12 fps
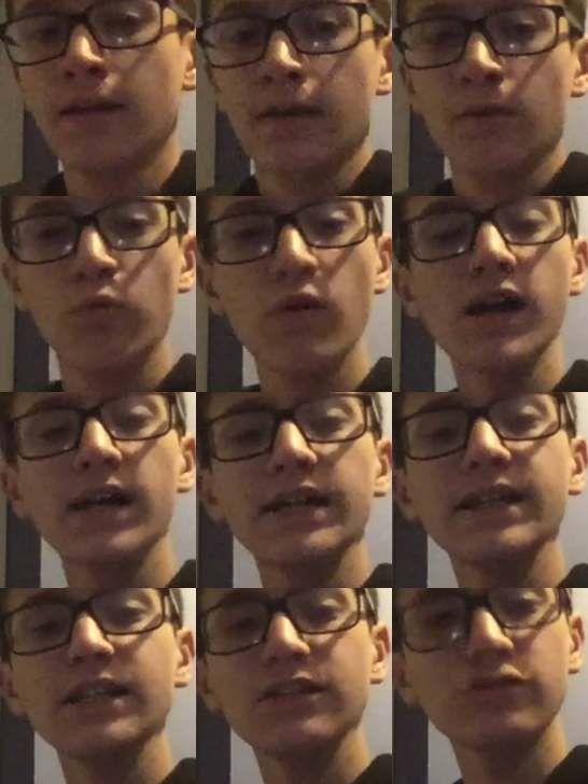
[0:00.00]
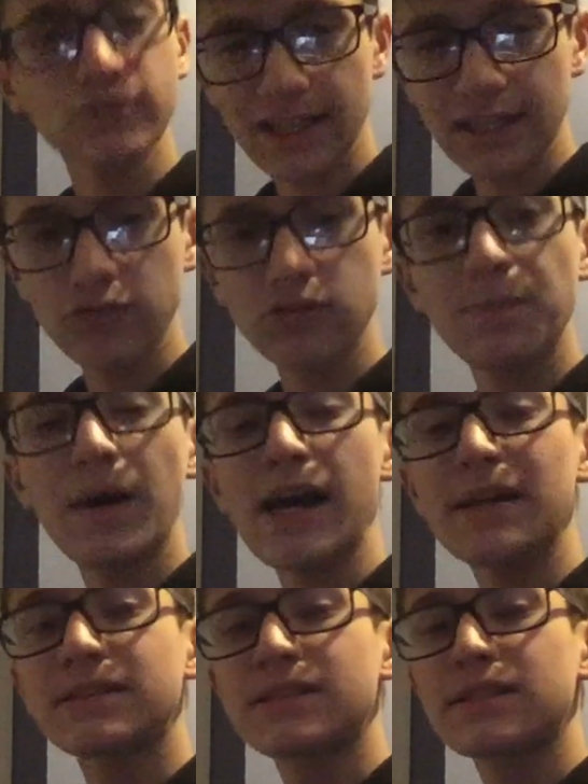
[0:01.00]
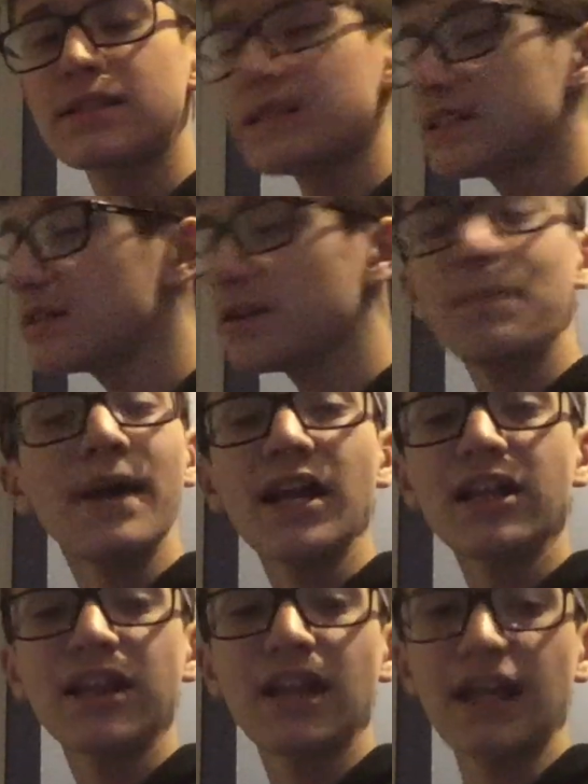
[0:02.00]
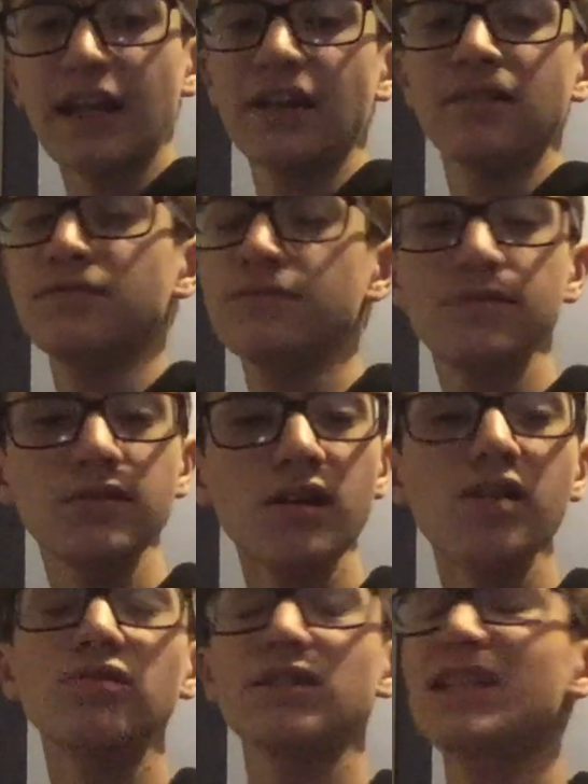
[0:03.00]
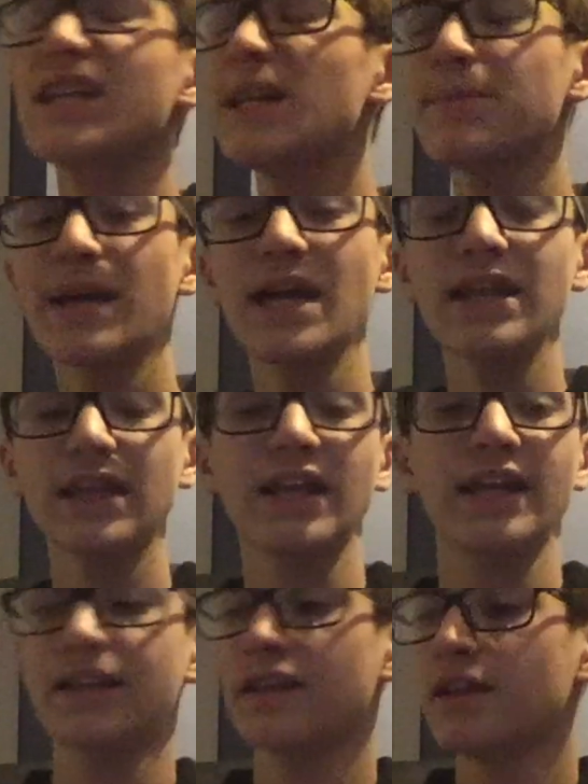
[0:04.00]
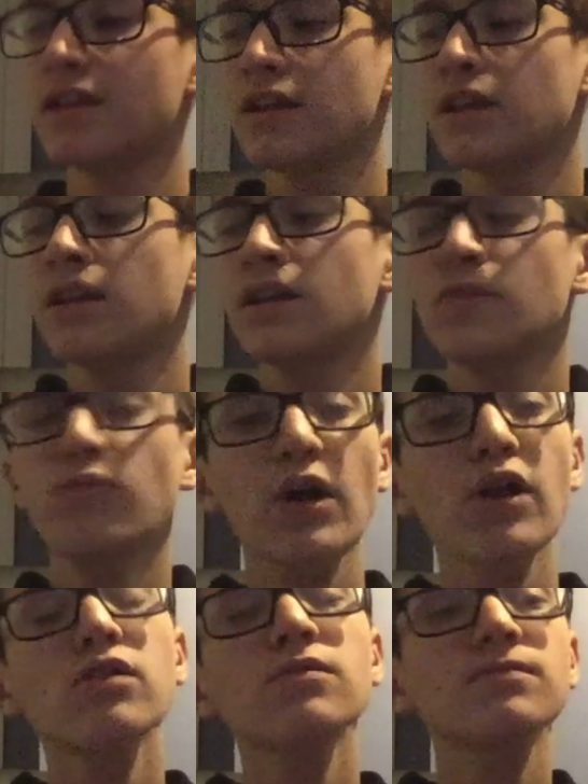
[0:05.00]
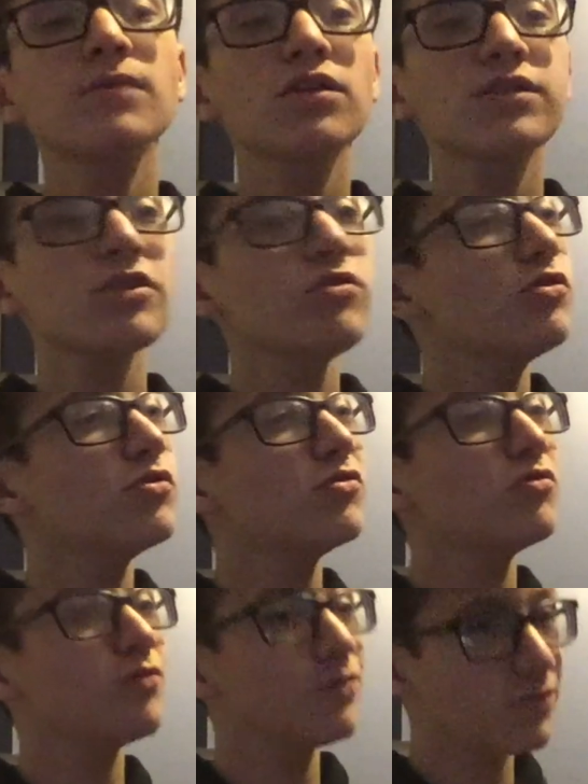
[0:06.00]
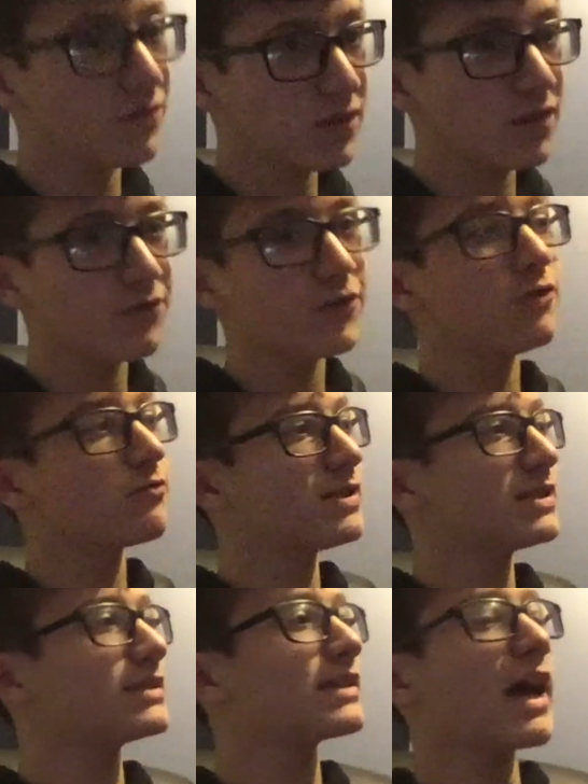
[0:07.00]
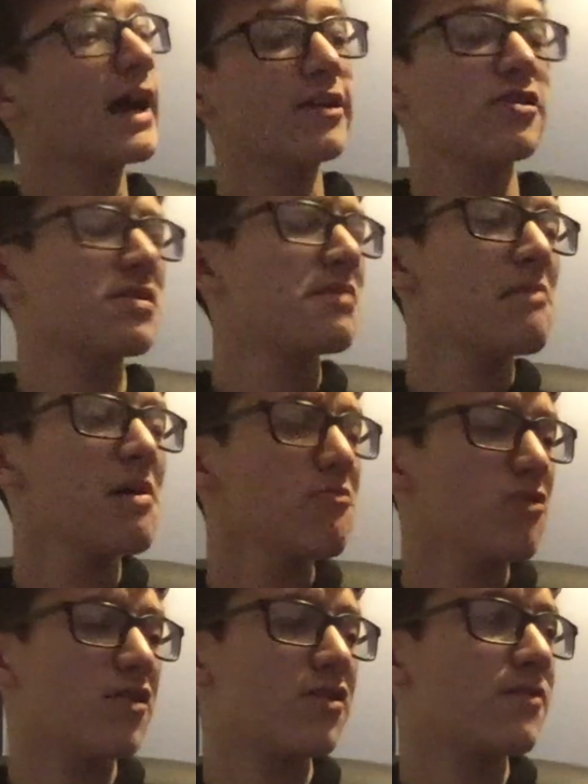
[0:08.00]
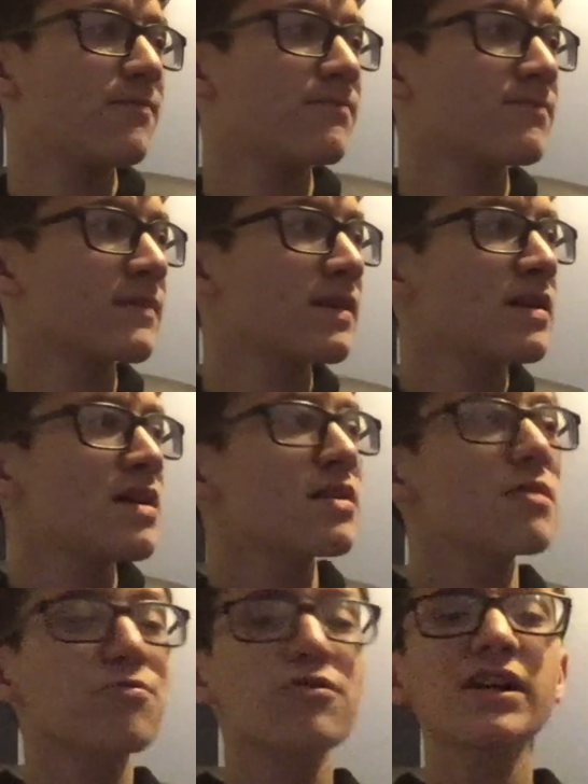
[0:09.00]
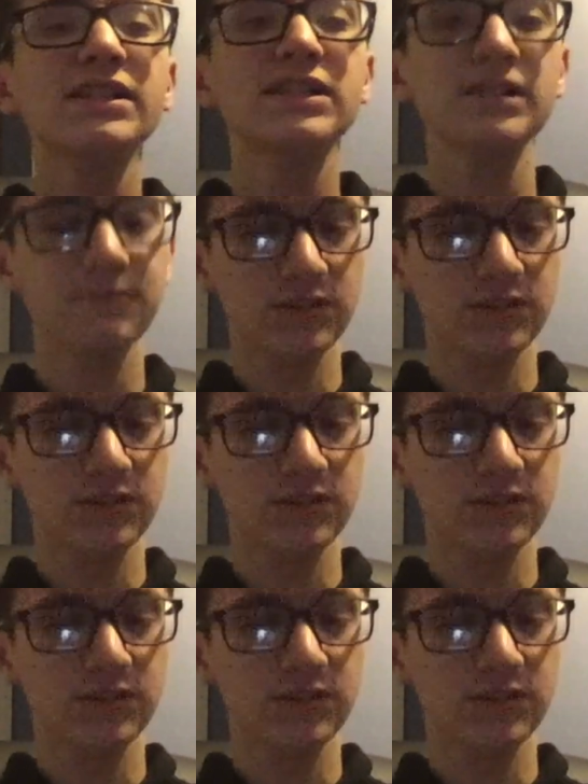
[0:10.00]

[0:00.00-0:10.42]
Why do they use bots? Is it a bad thing? No, it's not a bad thing. Well, I'll tell you the few reasons I could come up with. the price of a